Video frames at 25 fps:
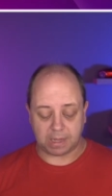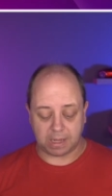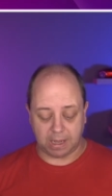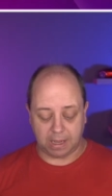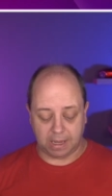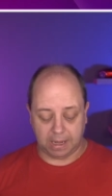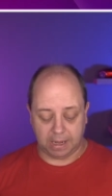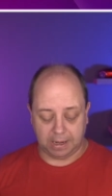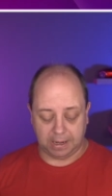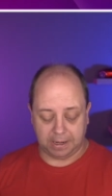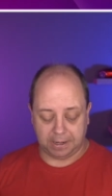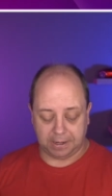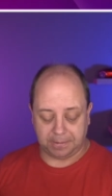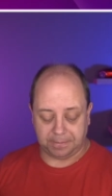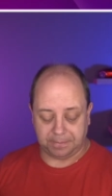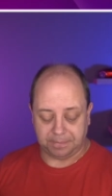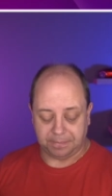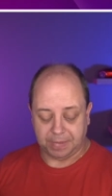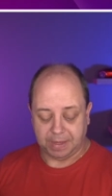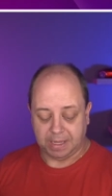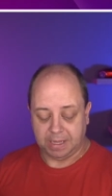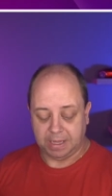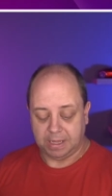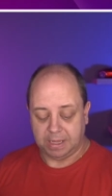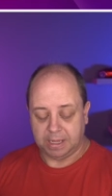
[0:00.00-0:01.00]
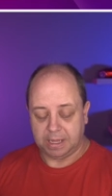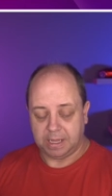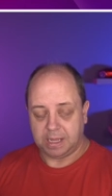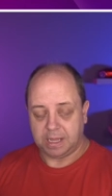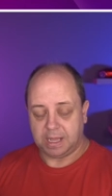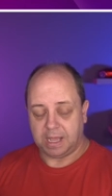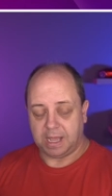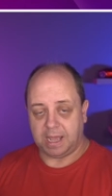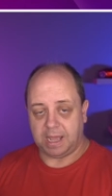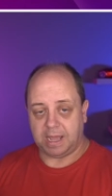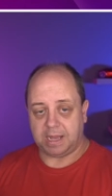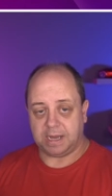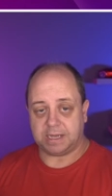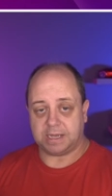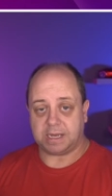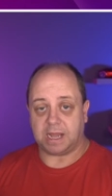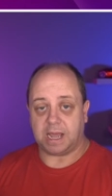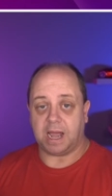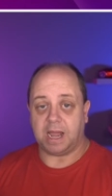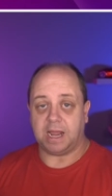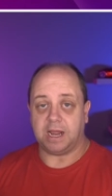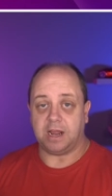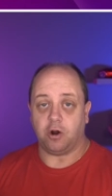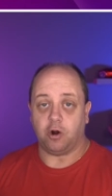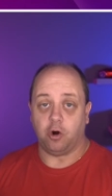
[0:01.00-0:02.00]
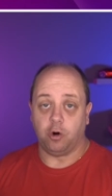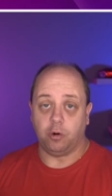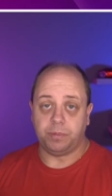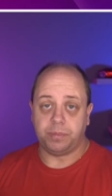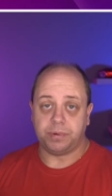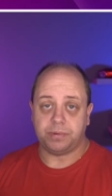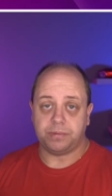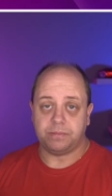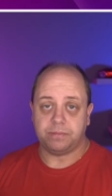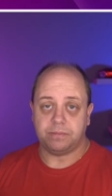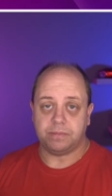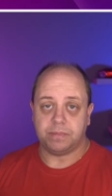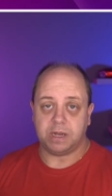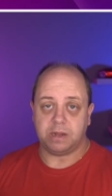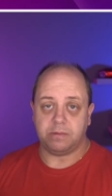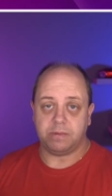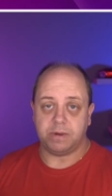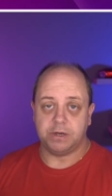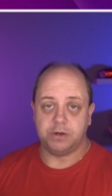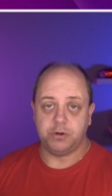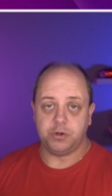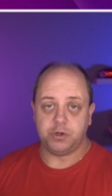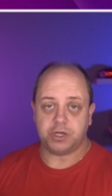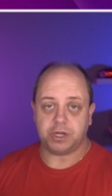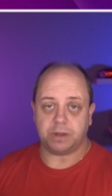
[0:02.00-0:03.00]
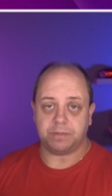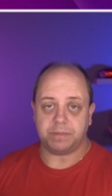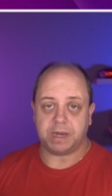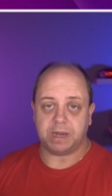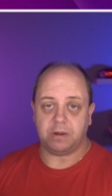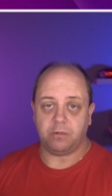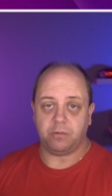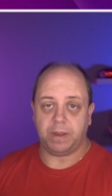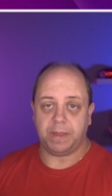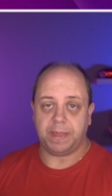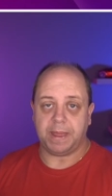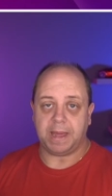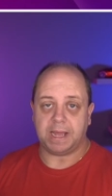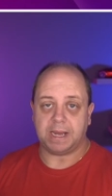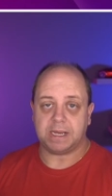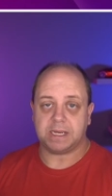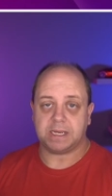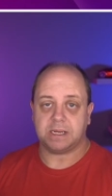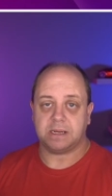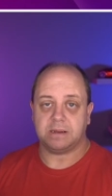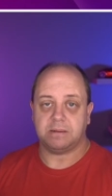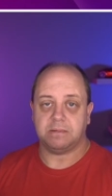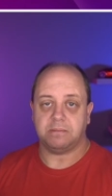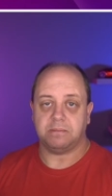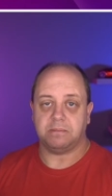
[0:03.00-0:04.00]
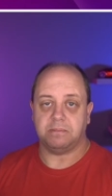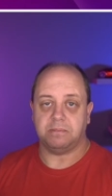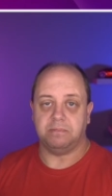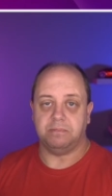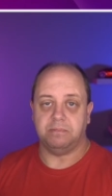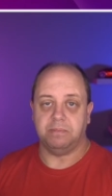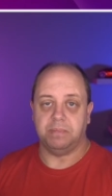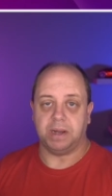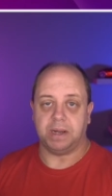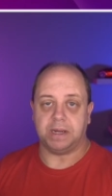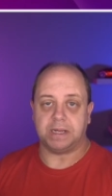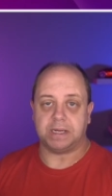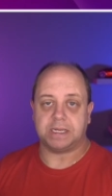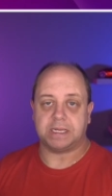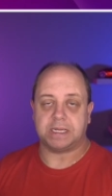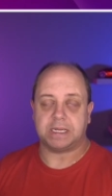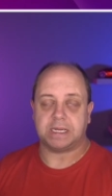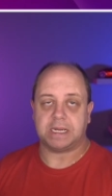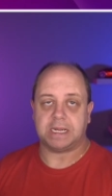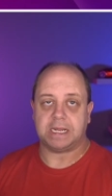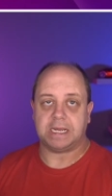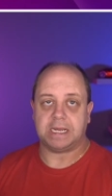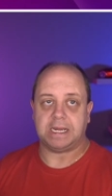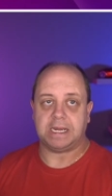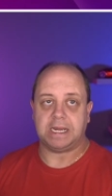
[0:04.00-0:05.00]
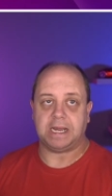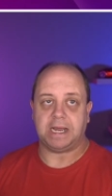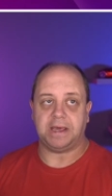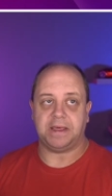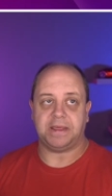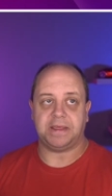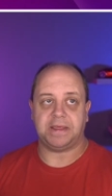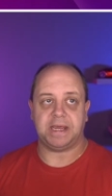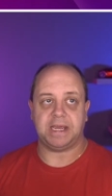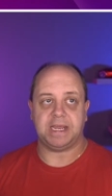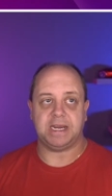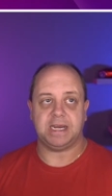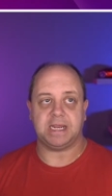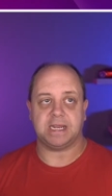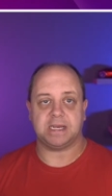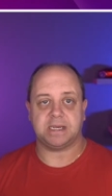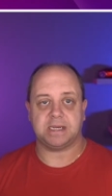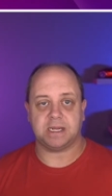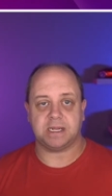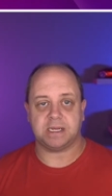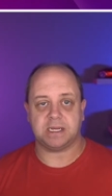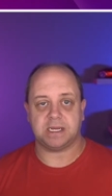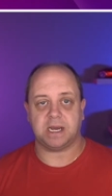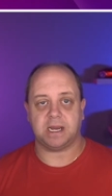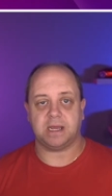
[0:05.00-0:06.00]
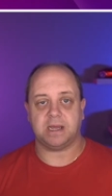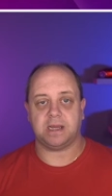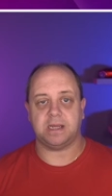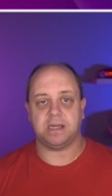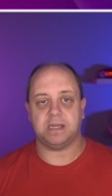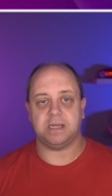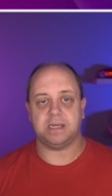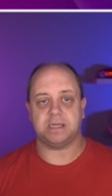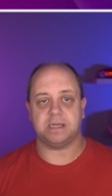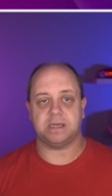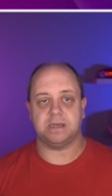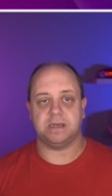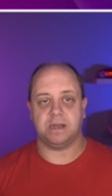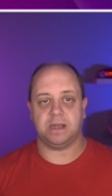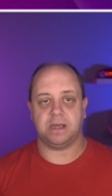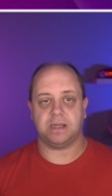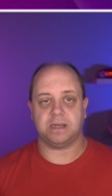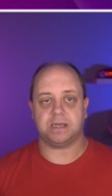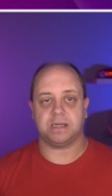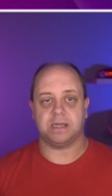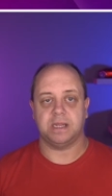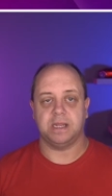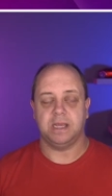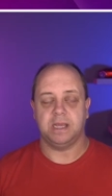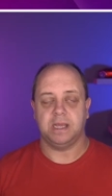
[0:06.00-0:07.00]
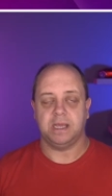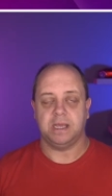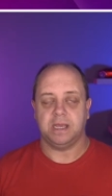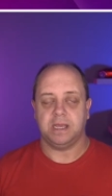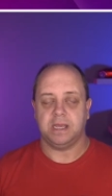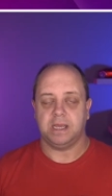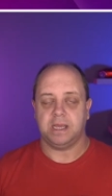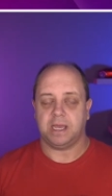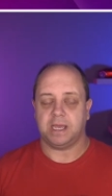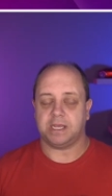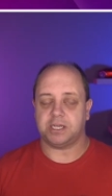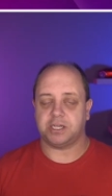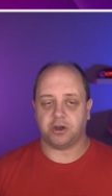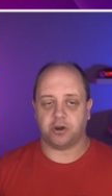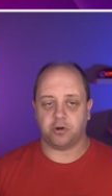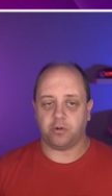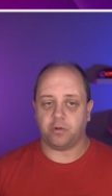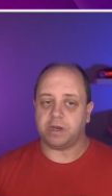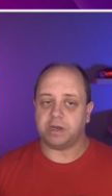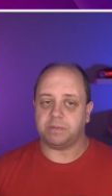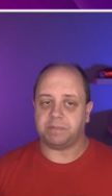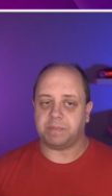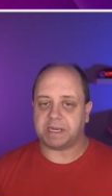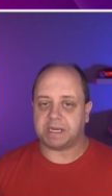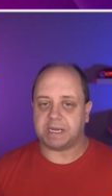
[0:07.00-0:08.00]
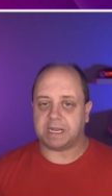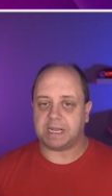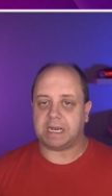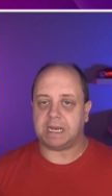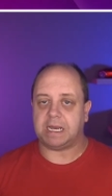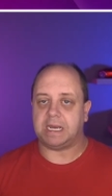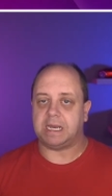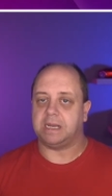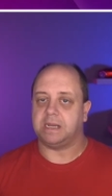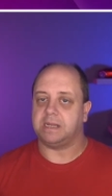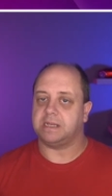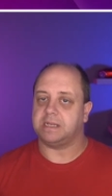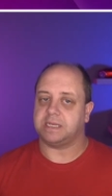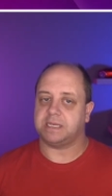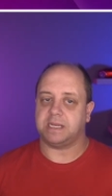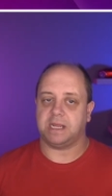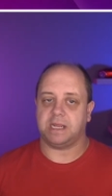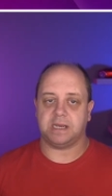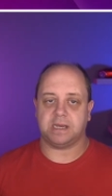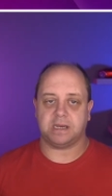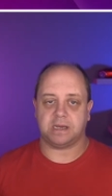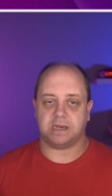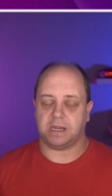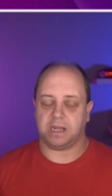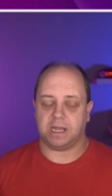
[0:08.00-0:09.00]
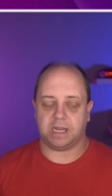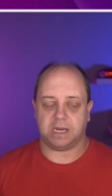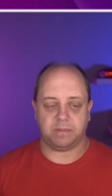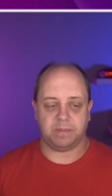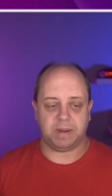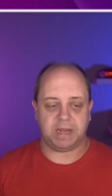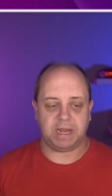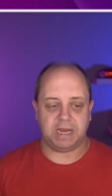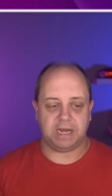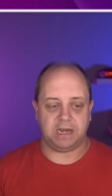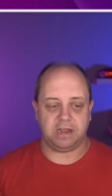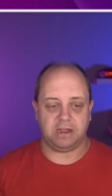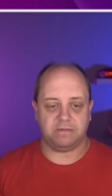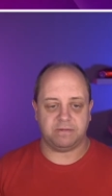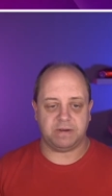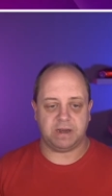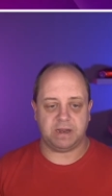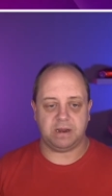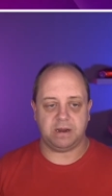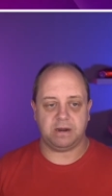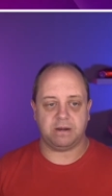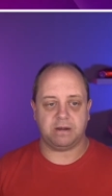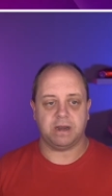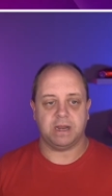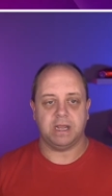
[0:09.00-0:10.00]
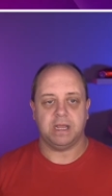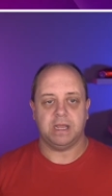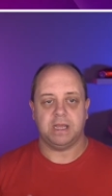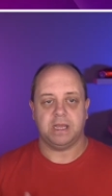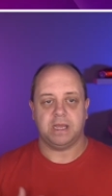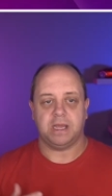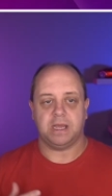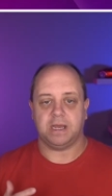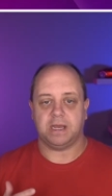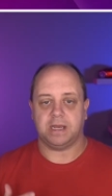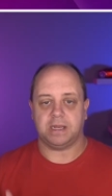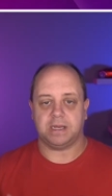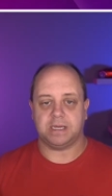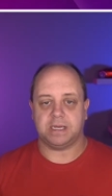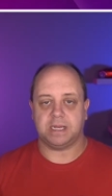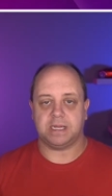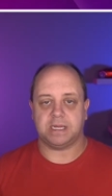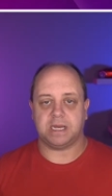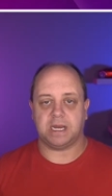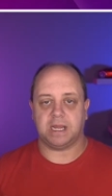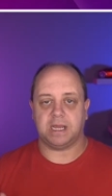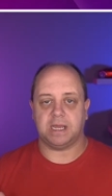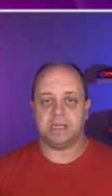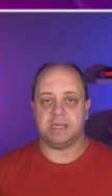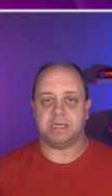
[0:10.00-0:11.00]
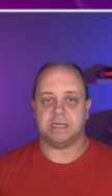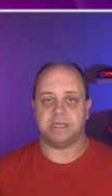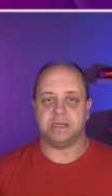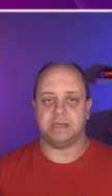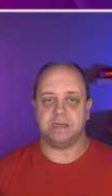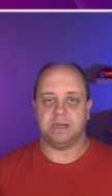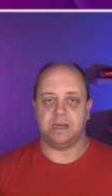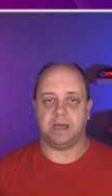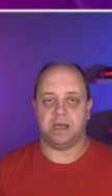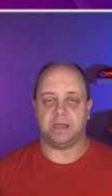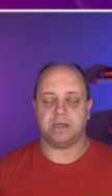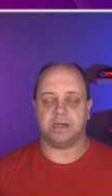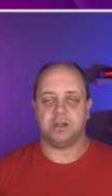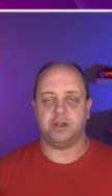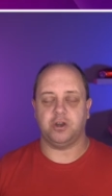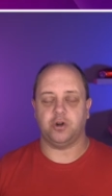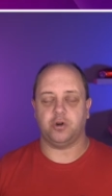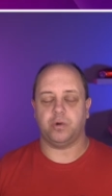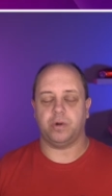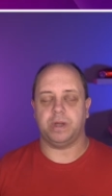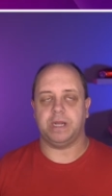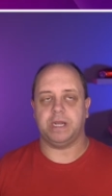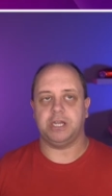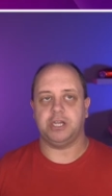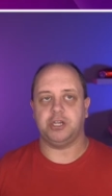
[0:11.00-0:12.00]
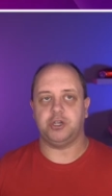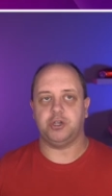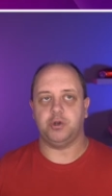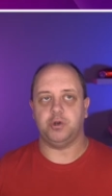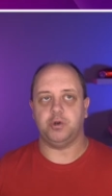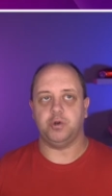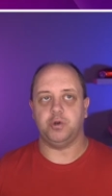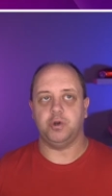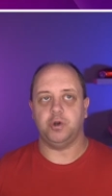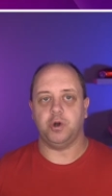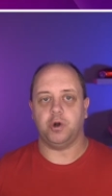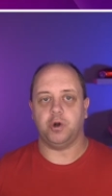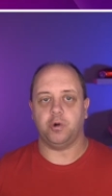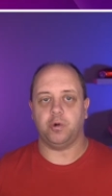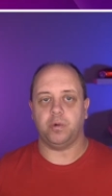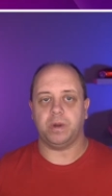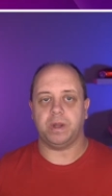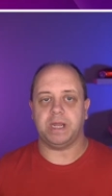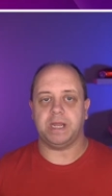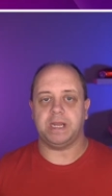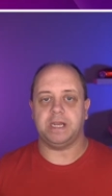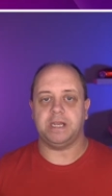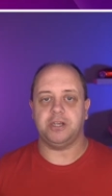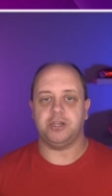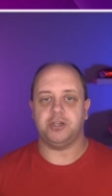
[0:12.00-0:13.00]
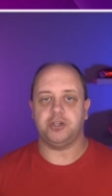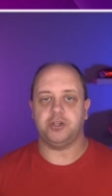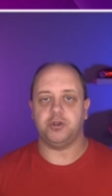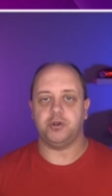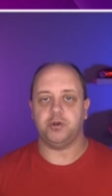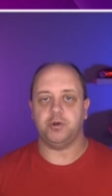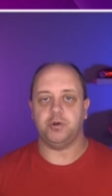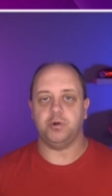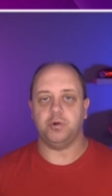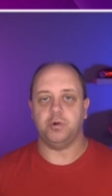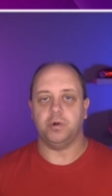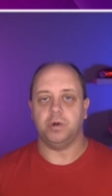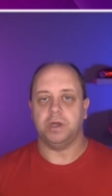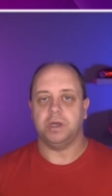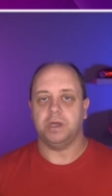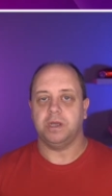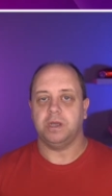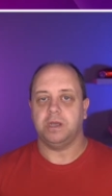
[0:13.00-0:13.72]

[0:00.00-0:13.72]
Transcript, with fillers: Um, and I hope they will do something with that. But uh, I think that Tesla is not as Rohan Patel said at the beginning of the year, uh, Tesla is not going to go into